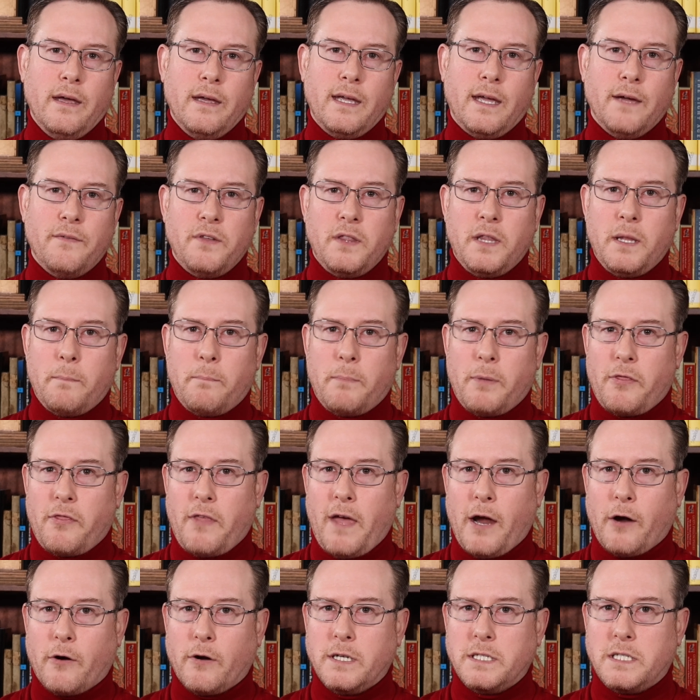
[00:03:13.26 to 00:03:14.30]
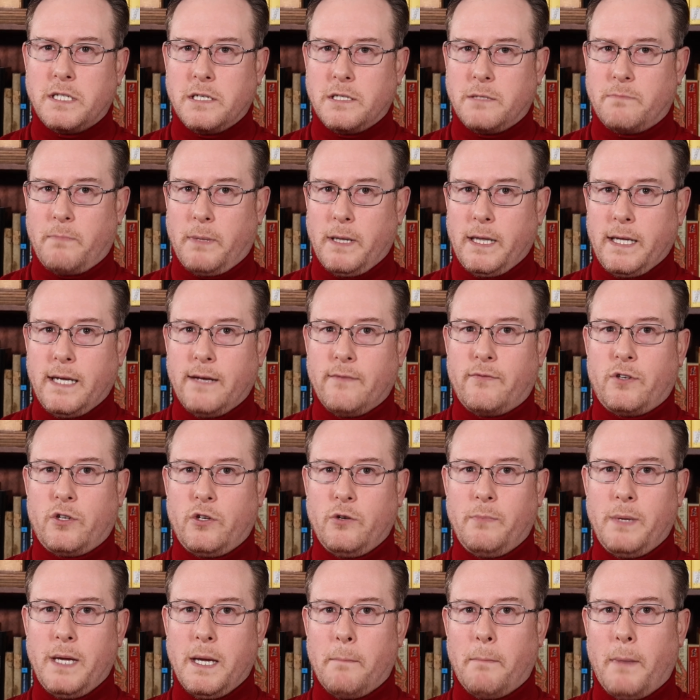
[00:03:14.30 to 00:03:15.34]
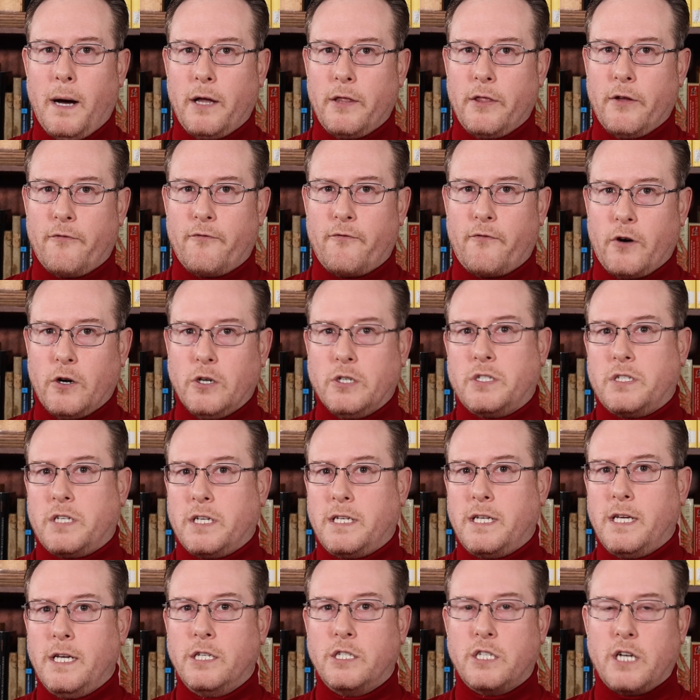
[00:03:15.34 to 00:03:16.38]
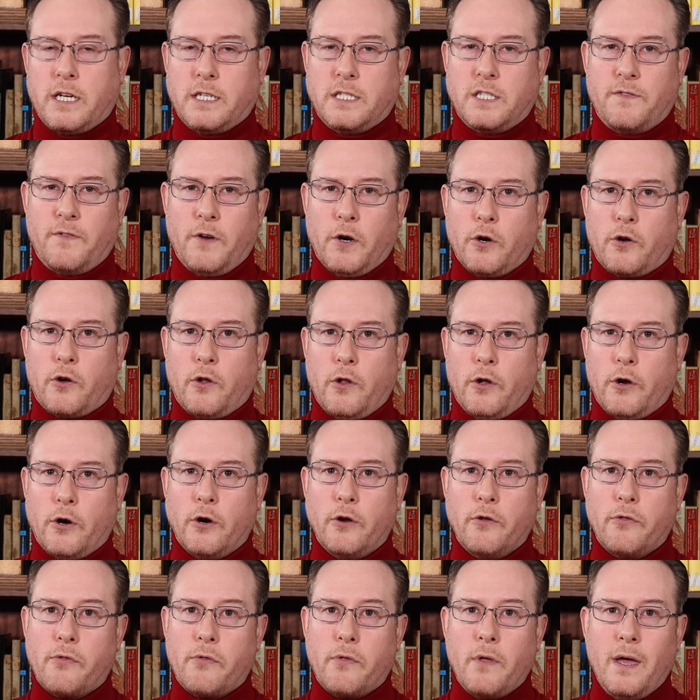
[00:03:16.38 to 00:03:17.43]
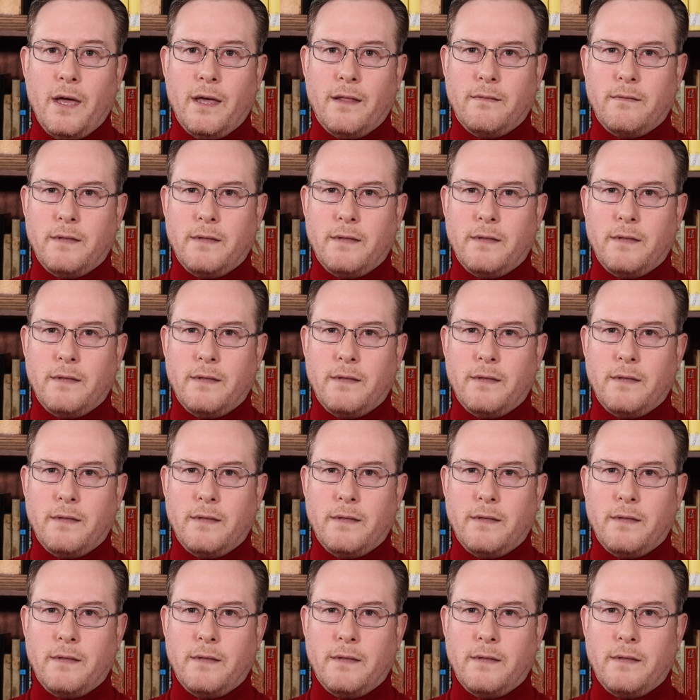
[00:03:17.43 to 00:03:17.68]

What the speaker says: Given that Pythagoras is believed to be among the first to teach a spherical Earth,